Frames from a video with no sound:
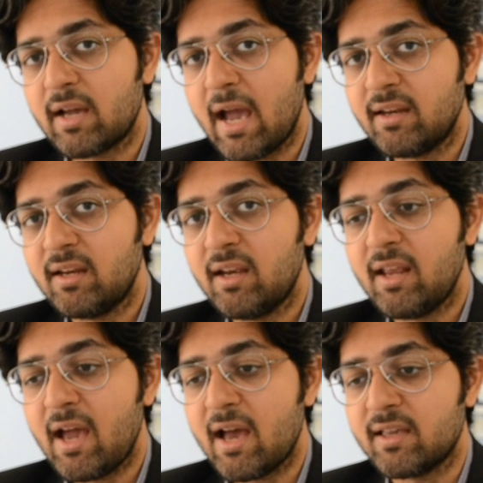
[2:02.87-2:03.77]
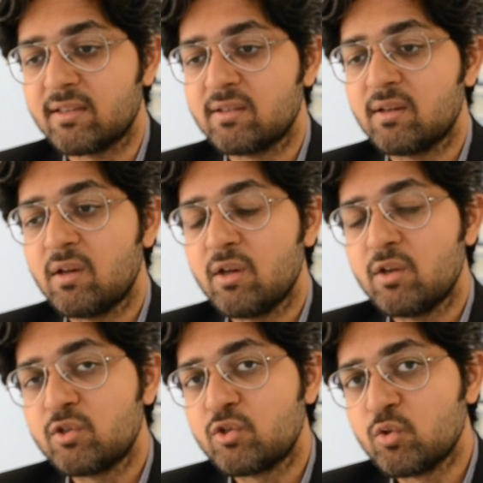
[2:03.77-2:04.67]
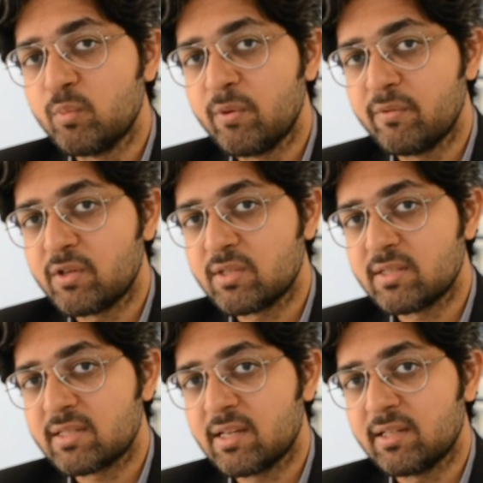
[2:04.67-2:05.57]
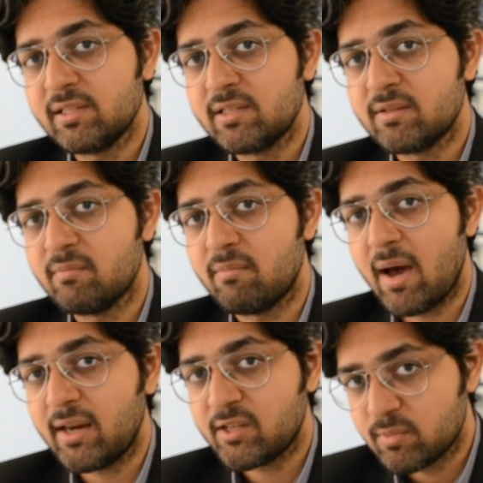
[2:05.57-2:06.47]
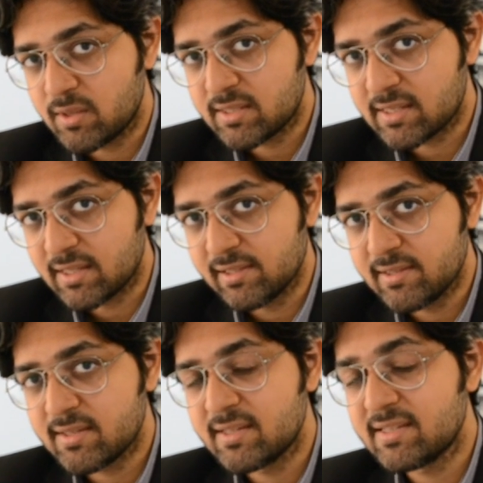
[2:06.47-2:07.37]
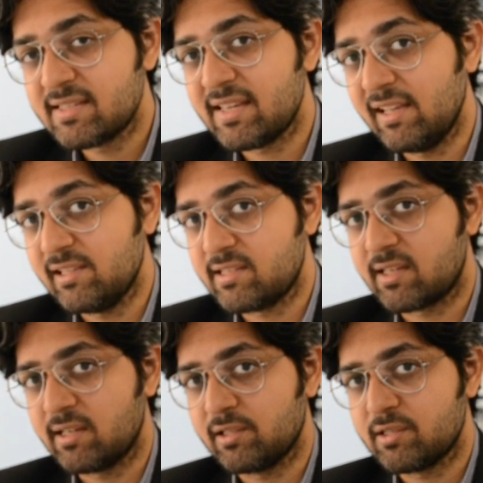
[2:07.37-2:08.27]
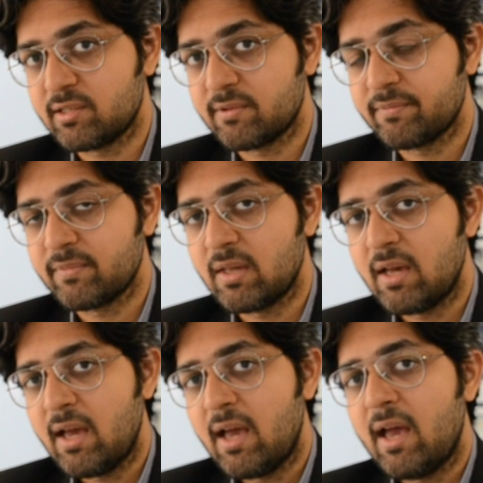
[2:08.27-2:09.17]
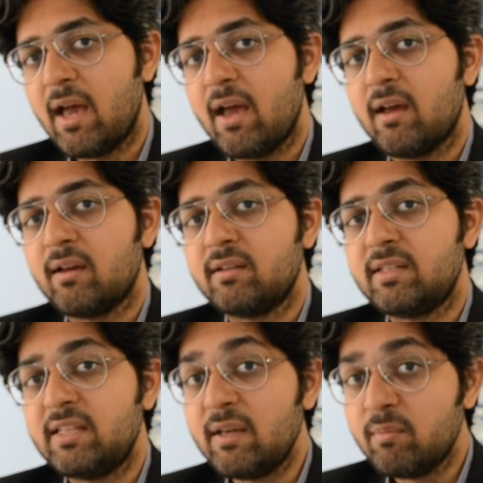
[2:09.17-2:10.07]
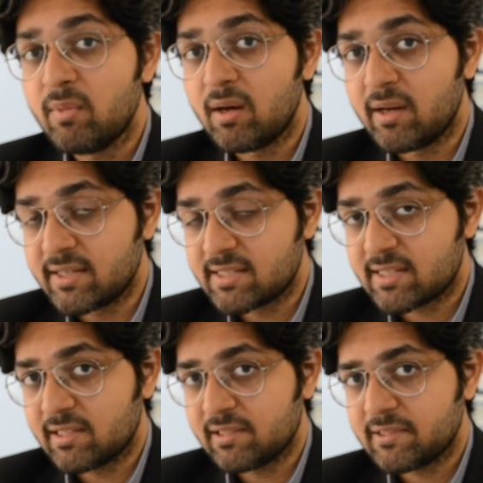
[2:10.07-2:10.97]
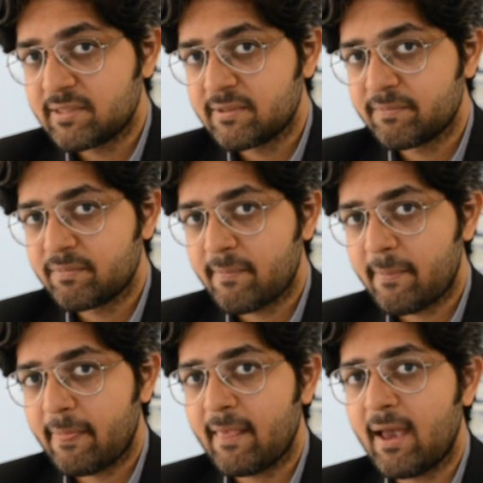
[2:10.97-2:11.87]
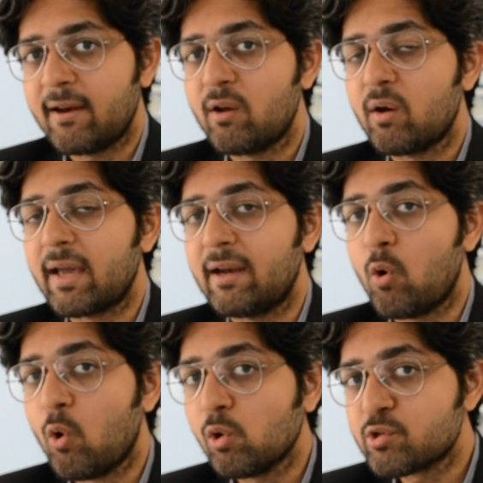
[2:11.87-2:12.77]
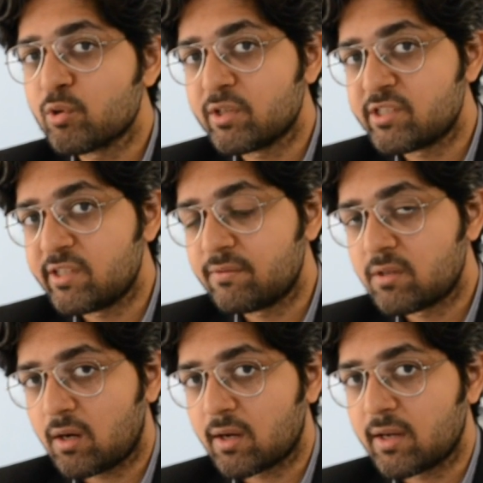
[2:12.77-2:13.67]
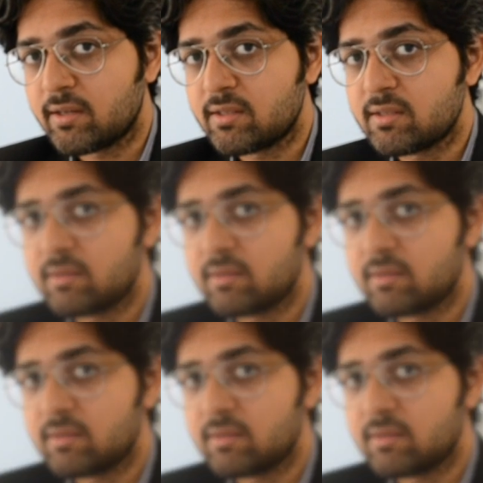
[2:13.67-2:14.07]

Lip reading: the candidate has supervision skills, management skills, sales skills, team building skills, and can also achieve targets.